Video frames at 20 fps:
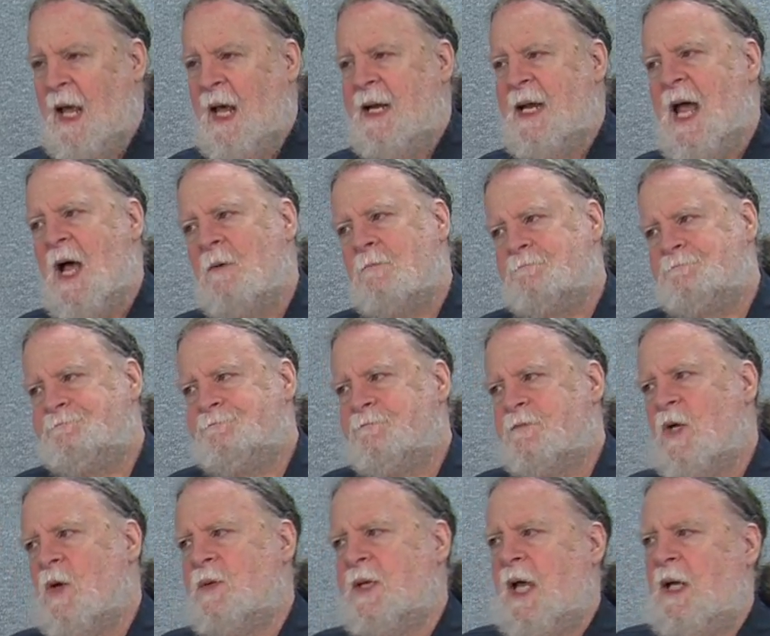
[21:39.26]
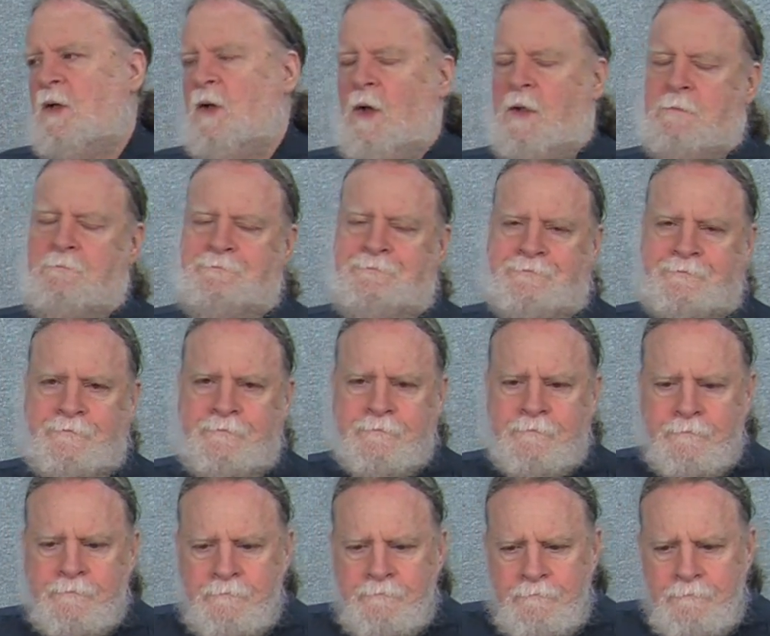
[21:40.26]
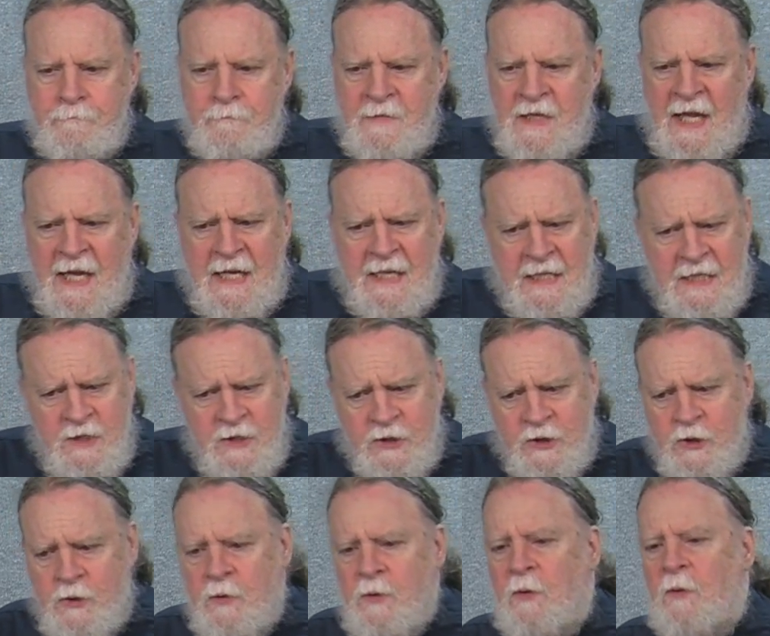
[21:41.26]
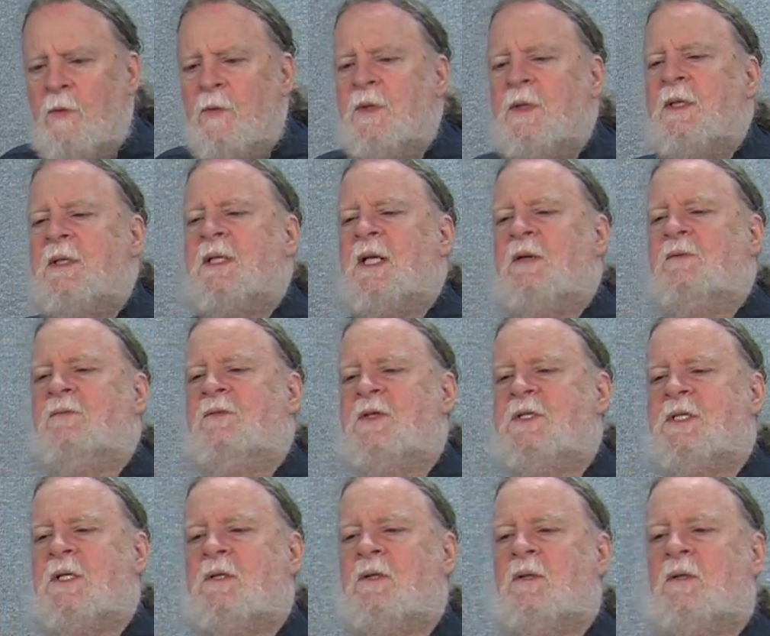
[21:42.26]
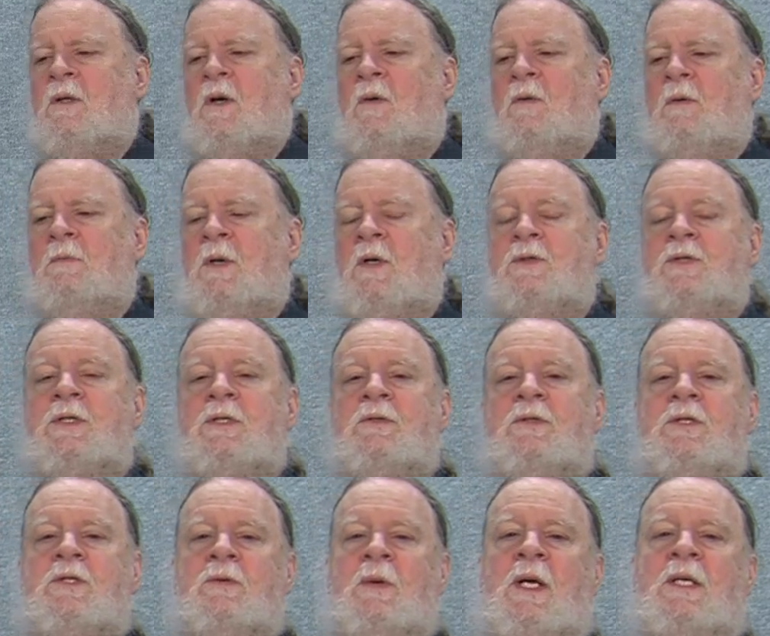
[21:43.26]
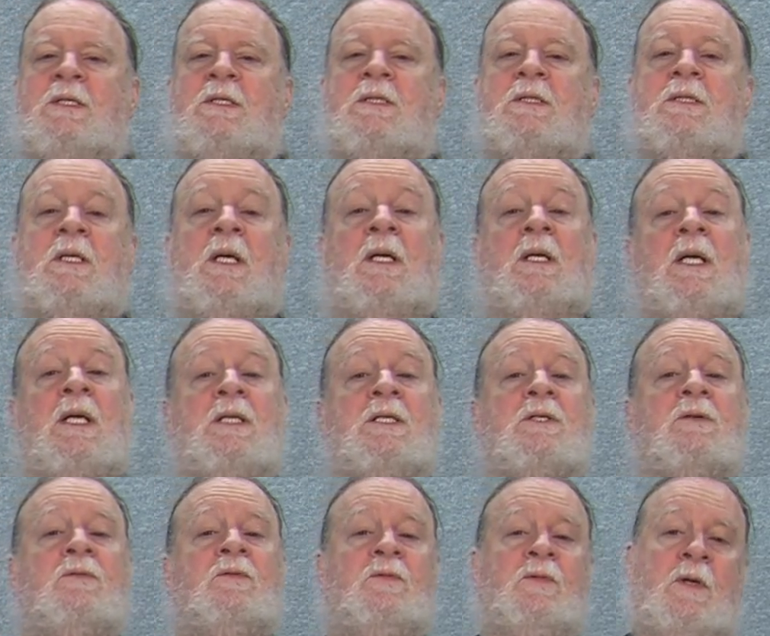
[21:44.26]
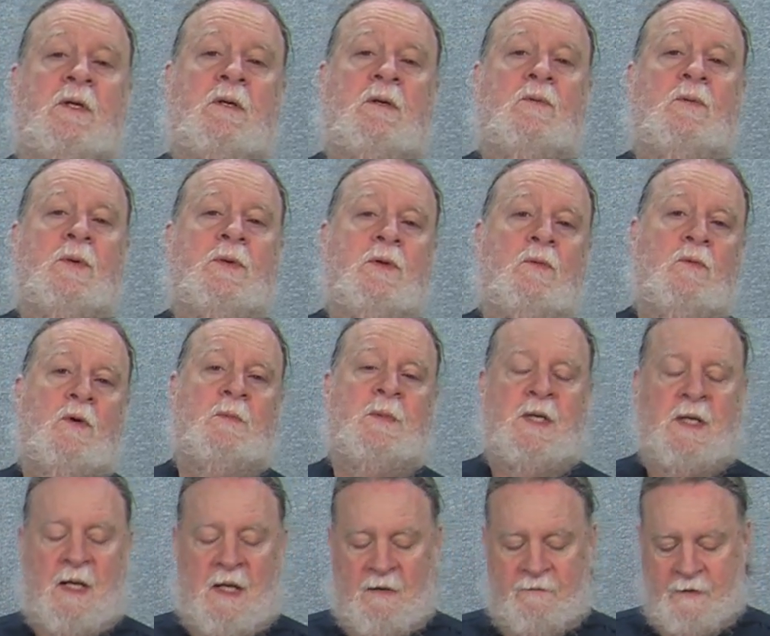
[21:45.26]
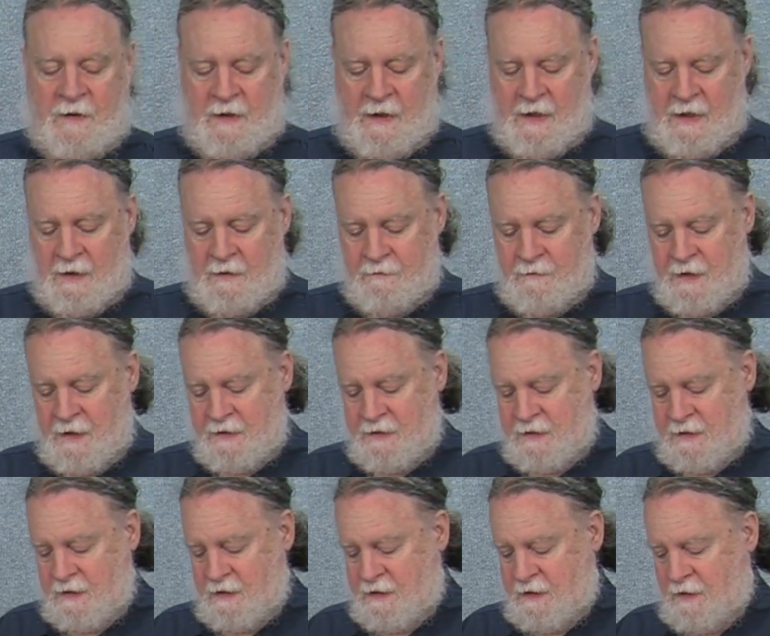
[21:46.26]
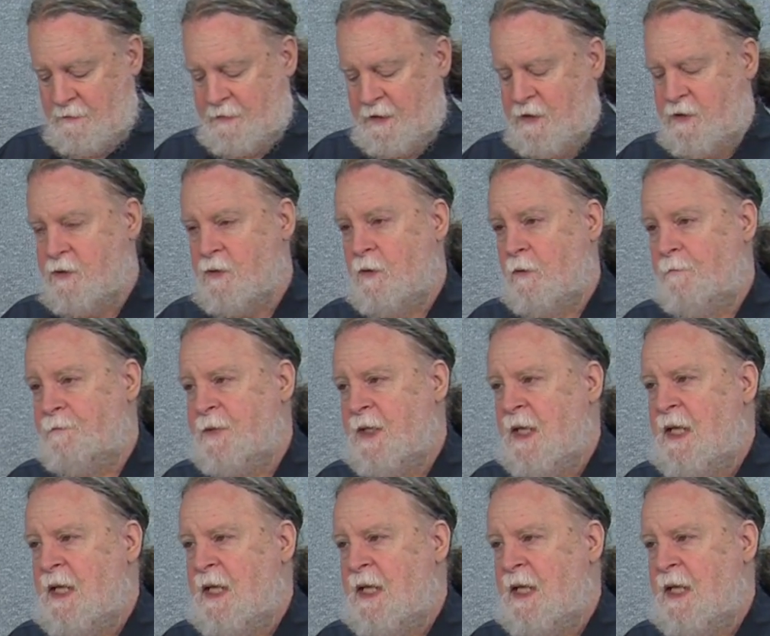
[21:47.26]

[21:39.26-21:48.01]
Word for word: Now, okay, look, it is true that physical or emotional stress can interfere with a woman ovulating. That's simply true.